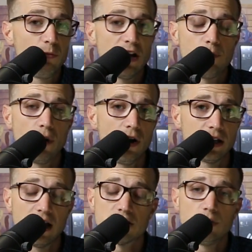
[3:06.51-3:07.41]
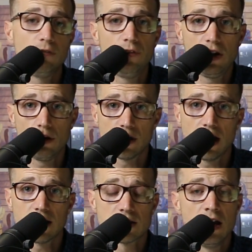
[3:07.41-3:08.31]
We have podcasts, we have
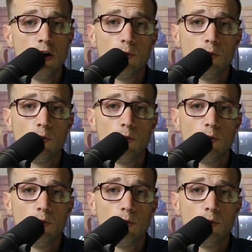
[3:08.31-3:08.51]
videocasts,